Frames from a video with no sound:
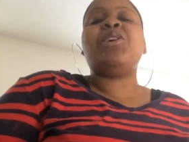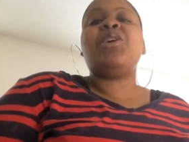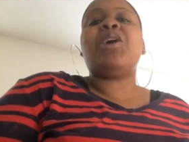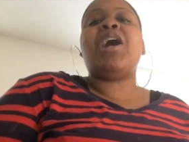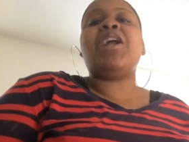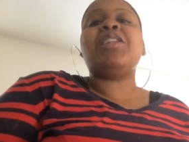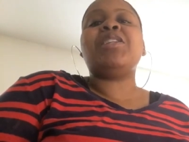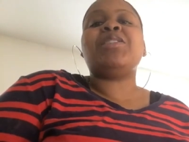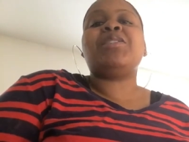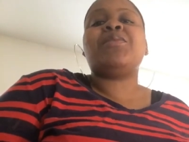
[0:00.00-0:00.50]

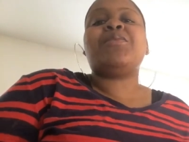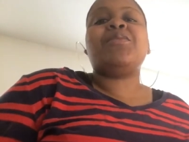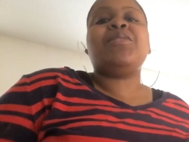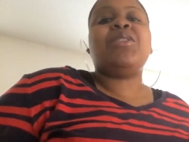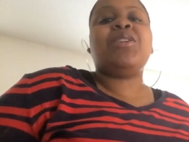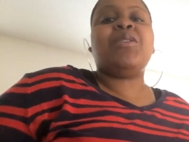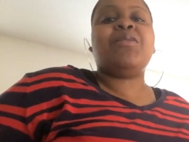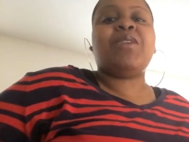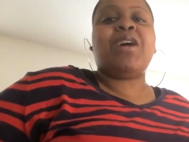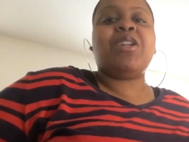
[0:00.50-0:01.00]
I just, you
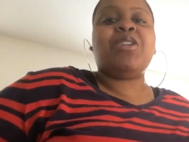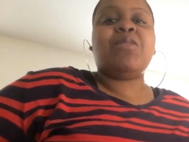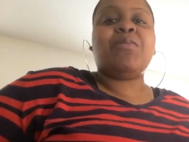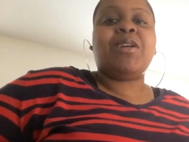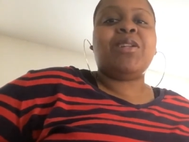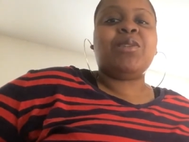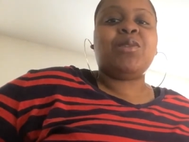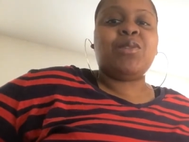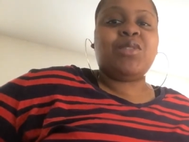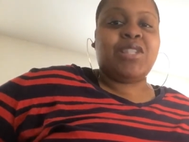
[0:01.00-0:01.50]
know, I know
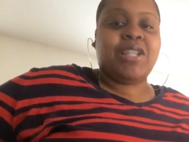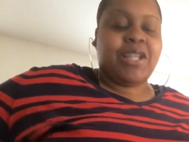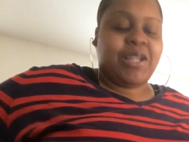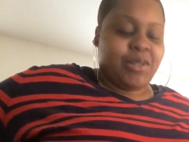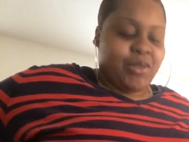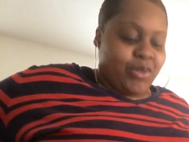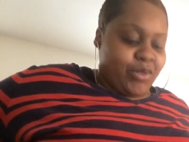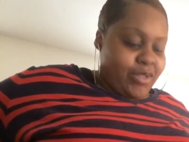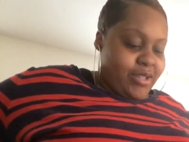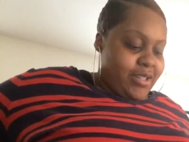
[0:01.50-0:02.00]
my little
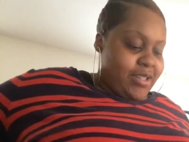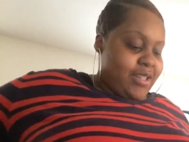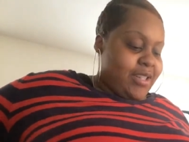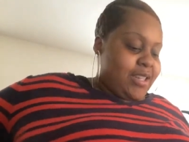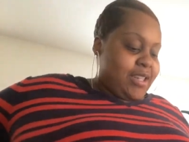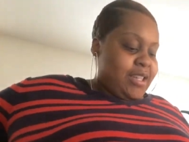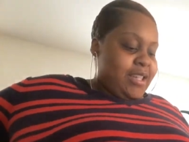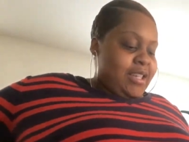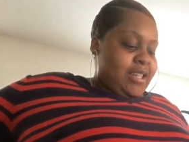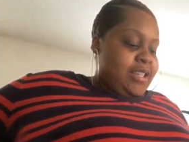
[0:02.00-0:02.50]
channel
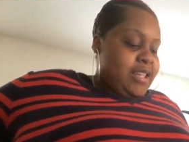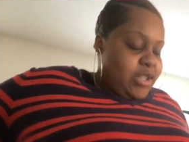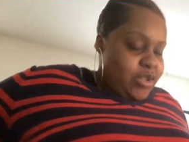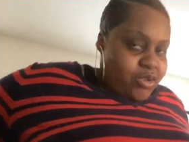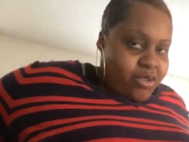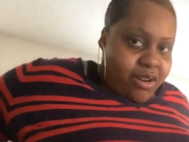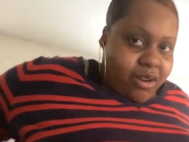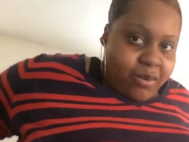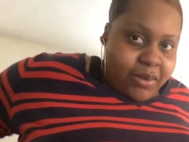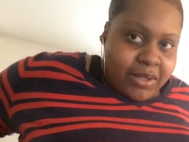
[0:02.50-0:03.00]
is
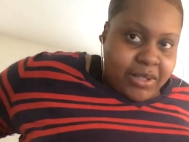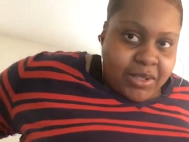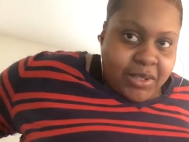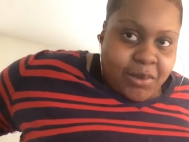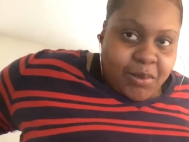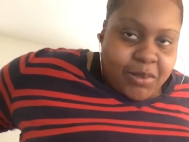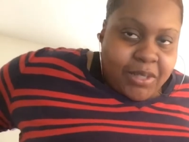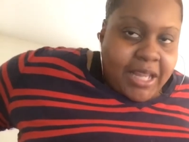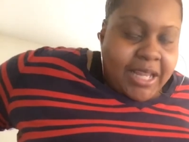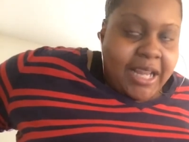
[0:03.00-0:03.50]
growing
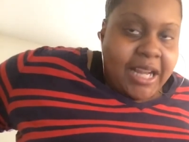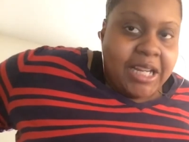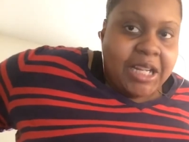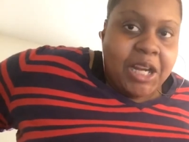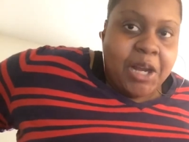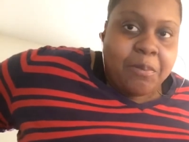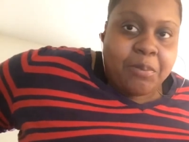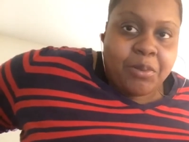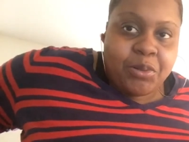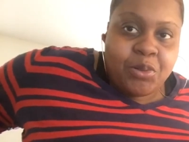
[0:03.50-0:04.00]
slowly. I got a
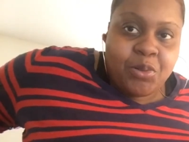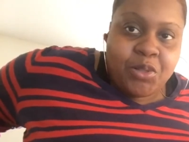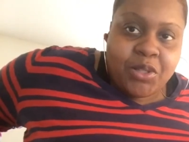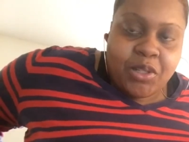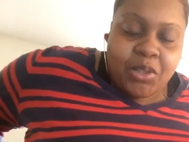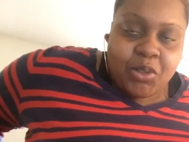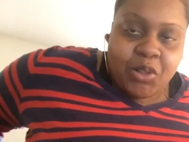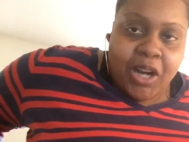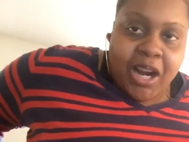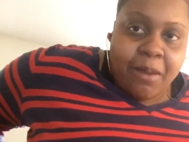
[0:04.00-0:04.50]
couple new
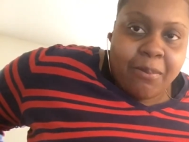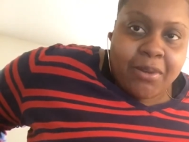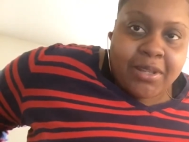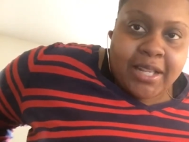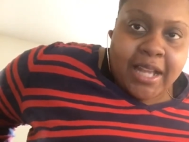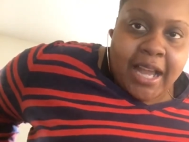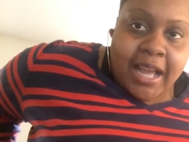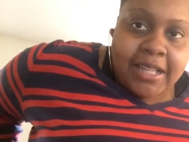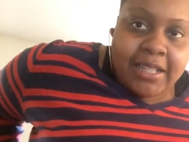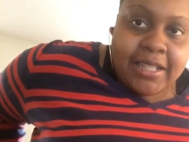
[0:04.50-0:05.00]
subscribers.
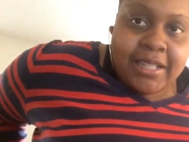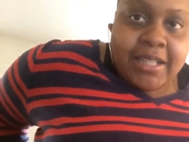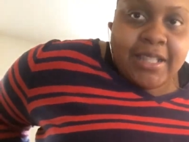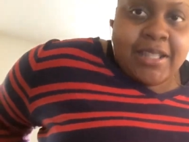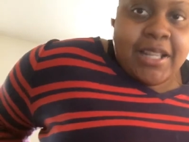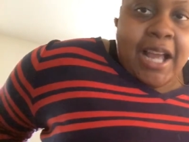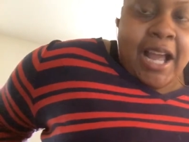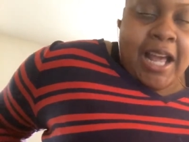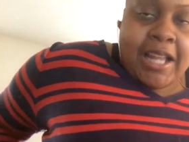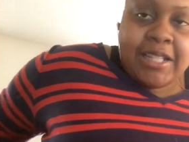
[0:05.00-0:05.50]
Holla,
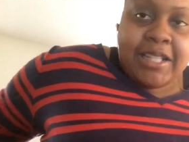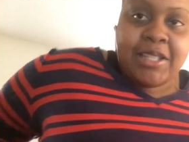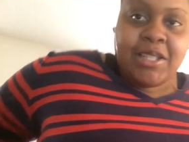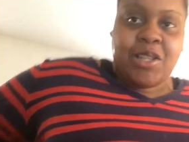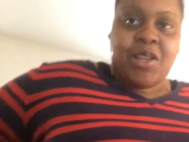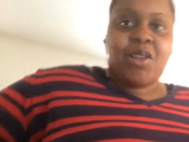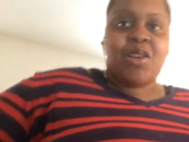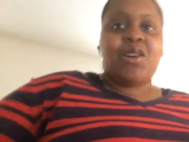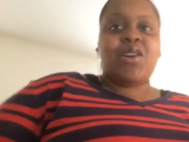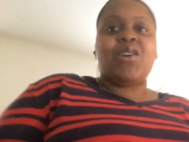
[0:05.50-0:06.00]
holla
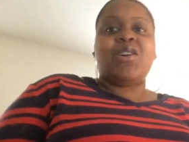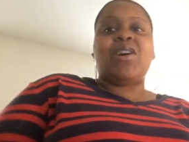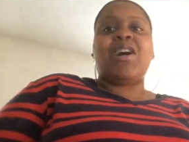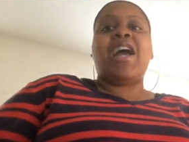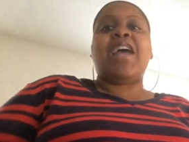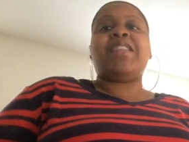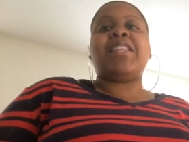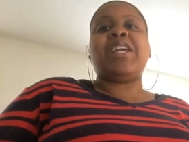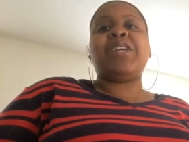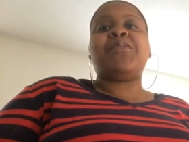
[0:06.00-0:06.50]
to y'all.
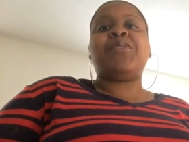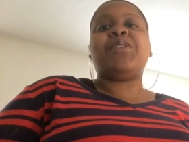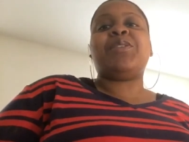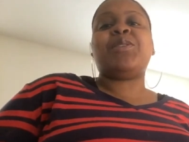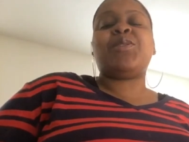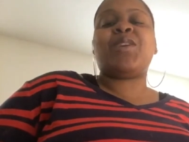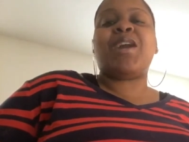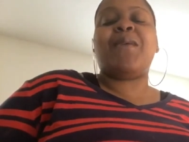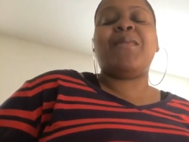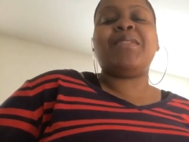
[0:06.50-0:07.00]
Hey, thanks for
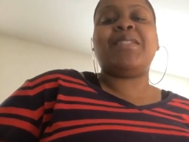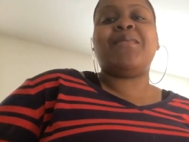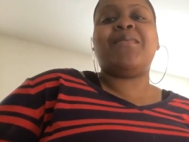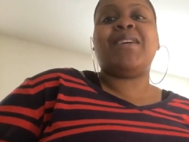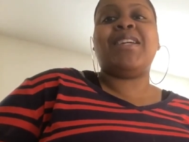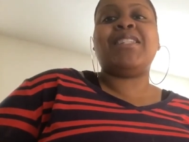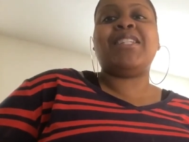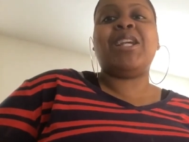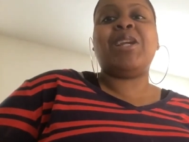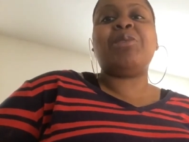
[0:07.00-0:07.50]
subscribing to
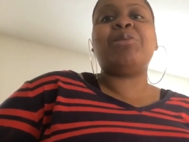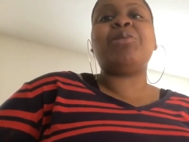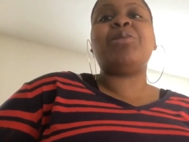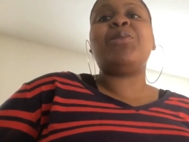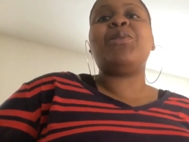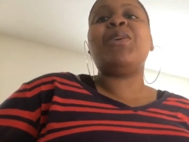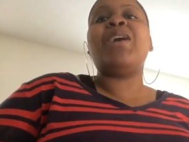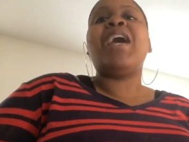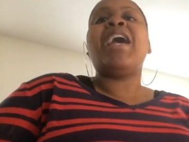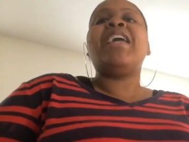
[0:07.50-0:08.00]
my
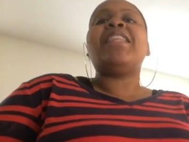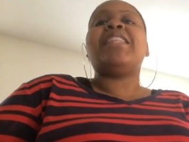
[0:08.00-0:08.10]
channel.